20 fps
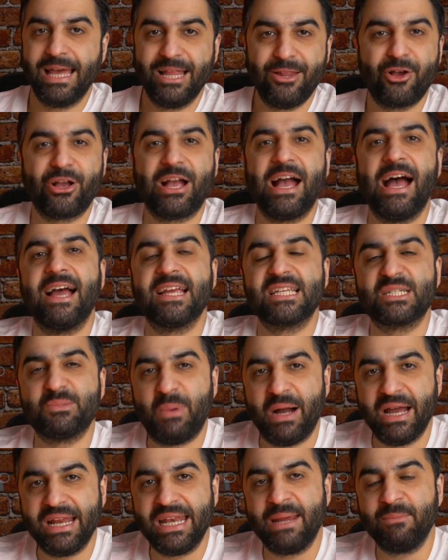Hello guys,
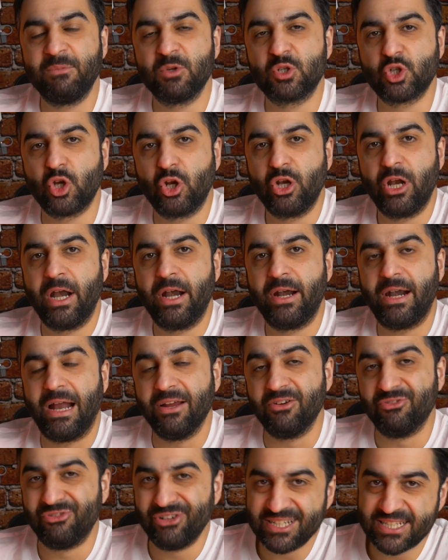my name is Soner. I
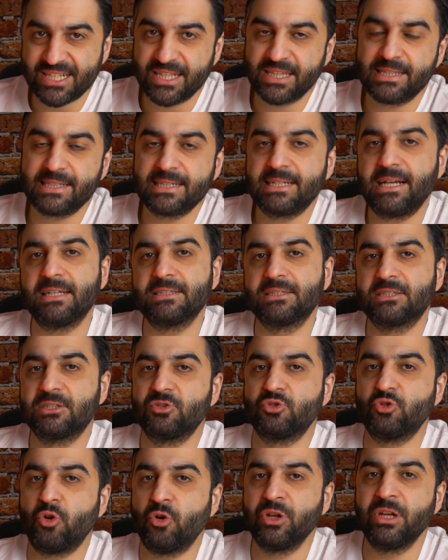recently got the
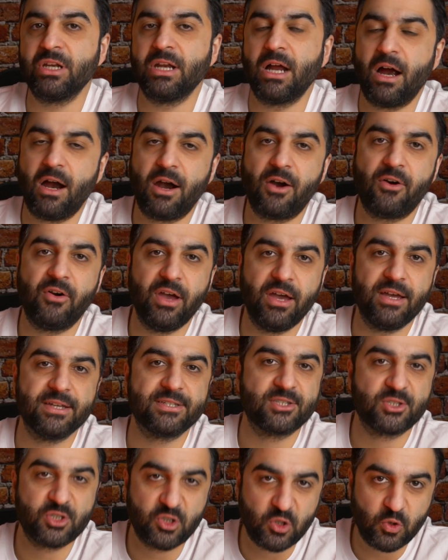Ronin
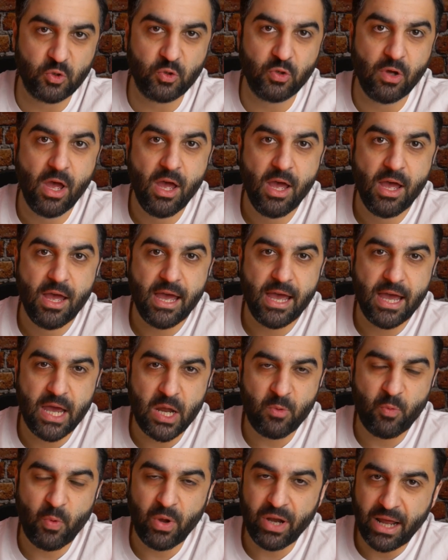RS2,
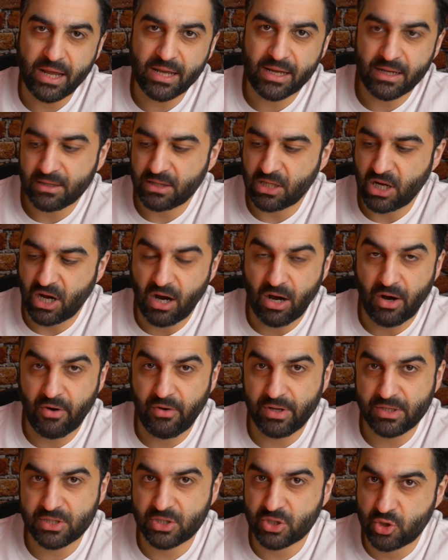and when I got the
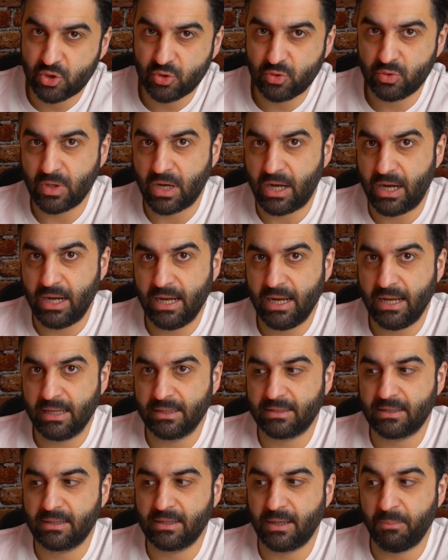RS2 I
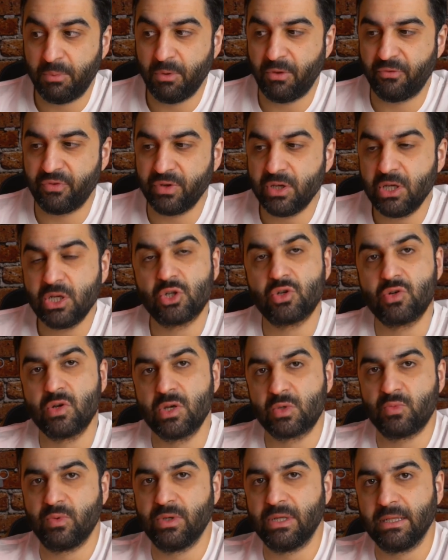had a couple of
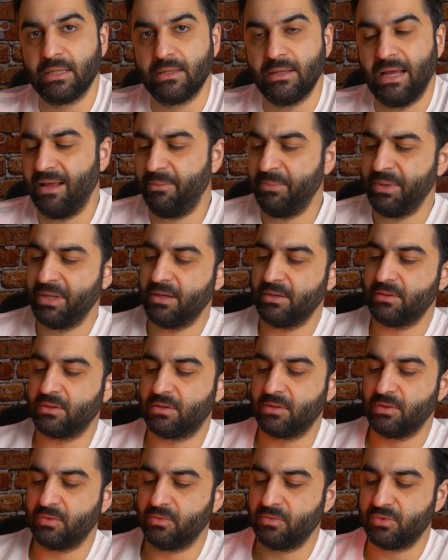issues with it. I mean,
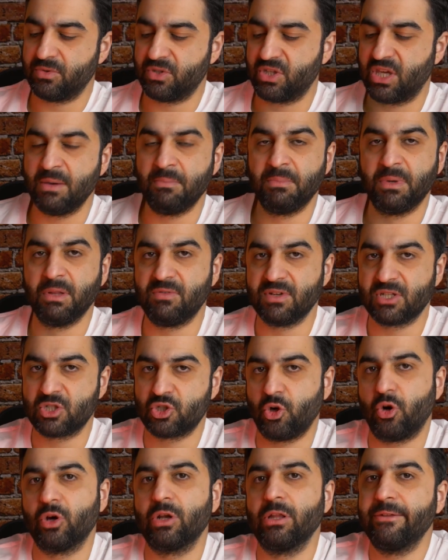the gimbal was
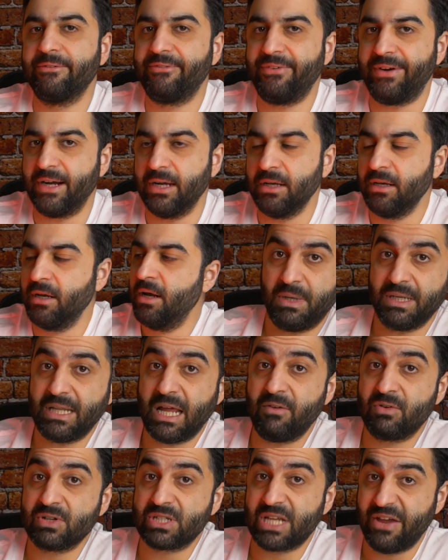totally fine, but
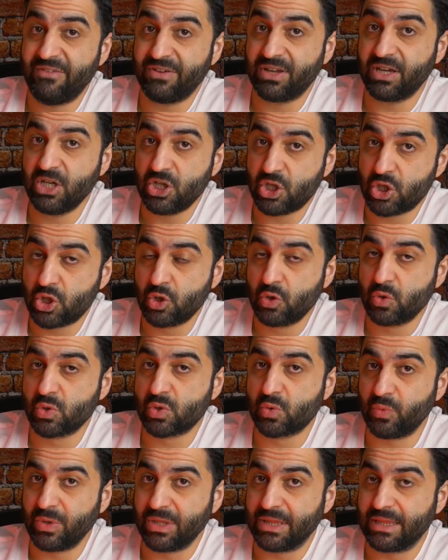I was having
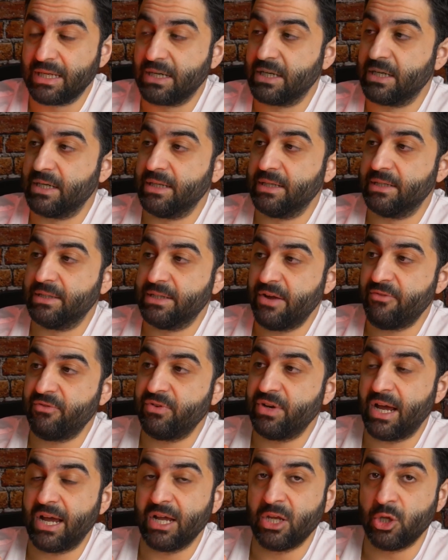issues with the
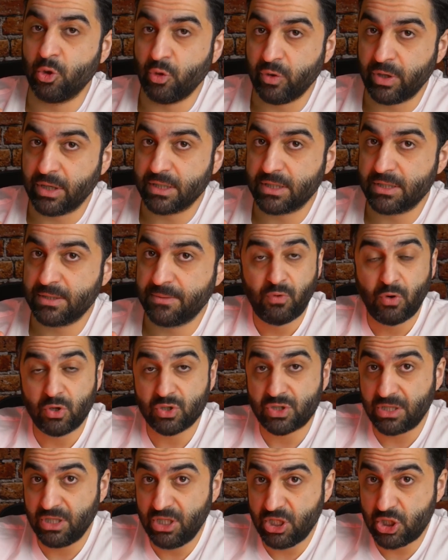Raveneye unit.
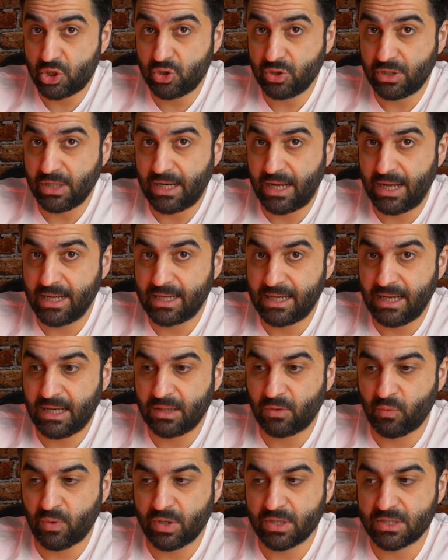First issue that I
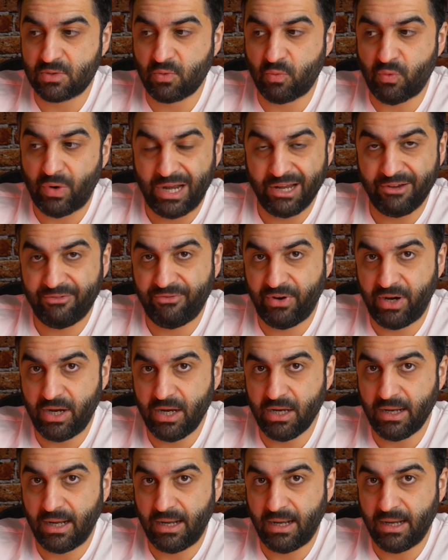got was the
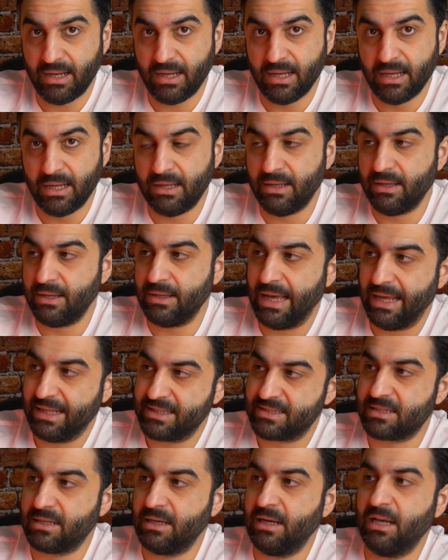Wi-Fi. I had
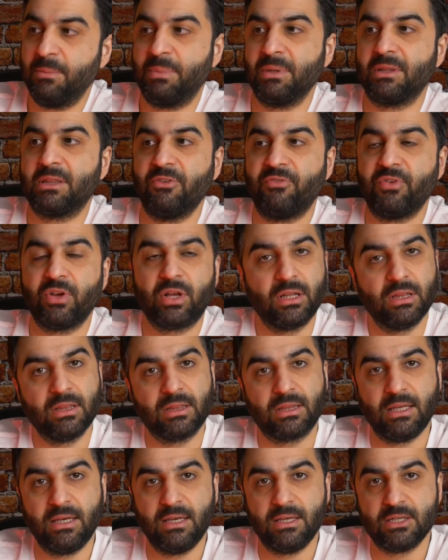a little bit
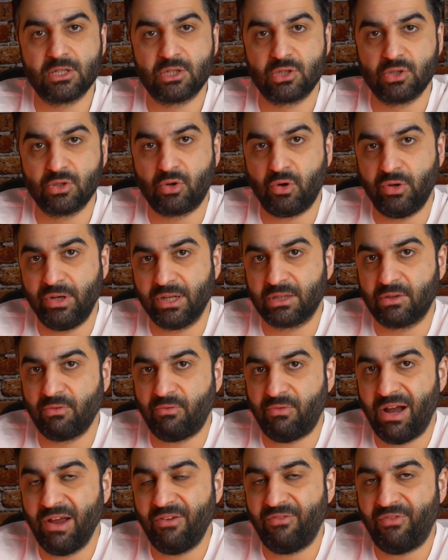difficulties to connect the
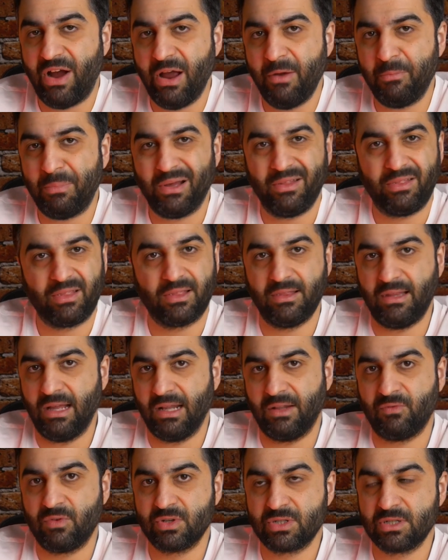Wi-Fi, but
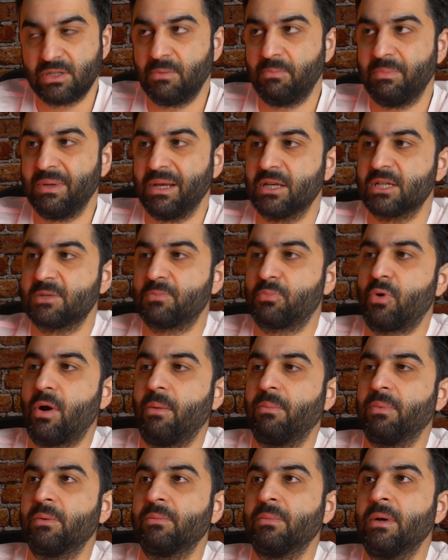that wasn't the biggest
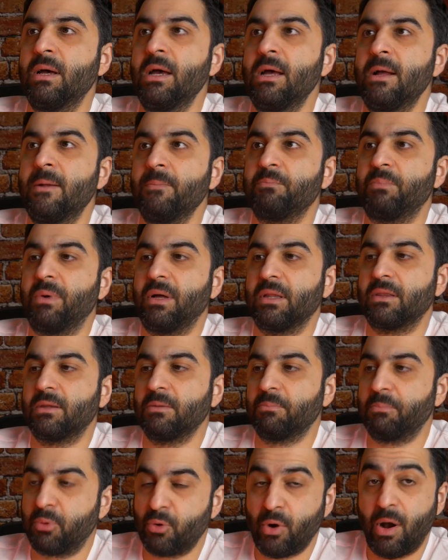problem. But the
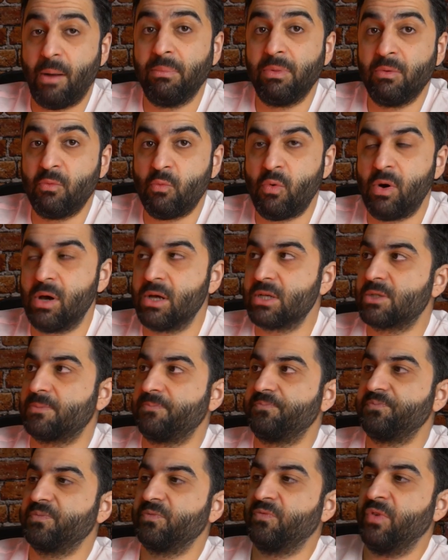problem was
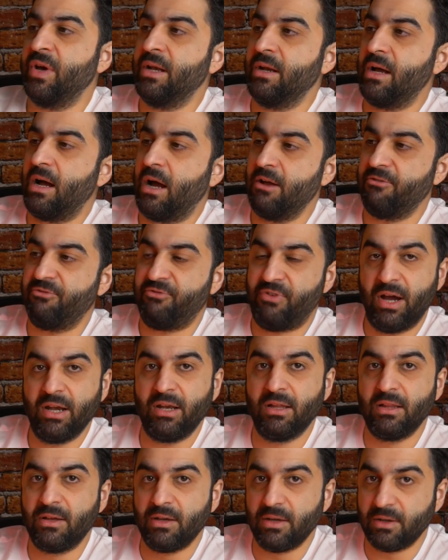when I
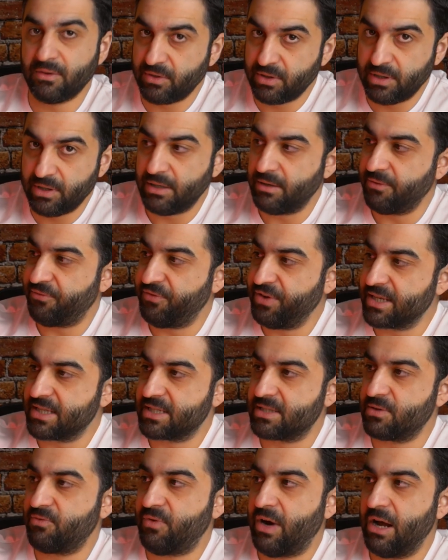finally
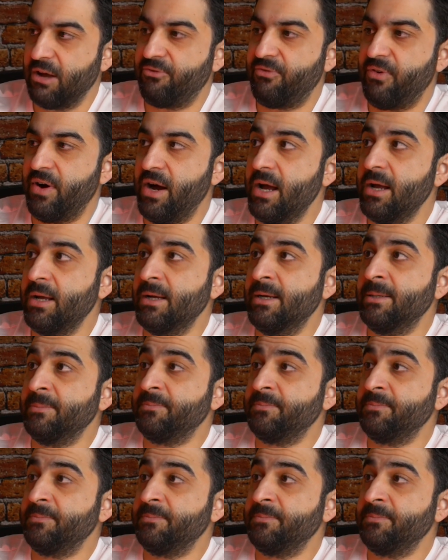fixed the Wi-Fi,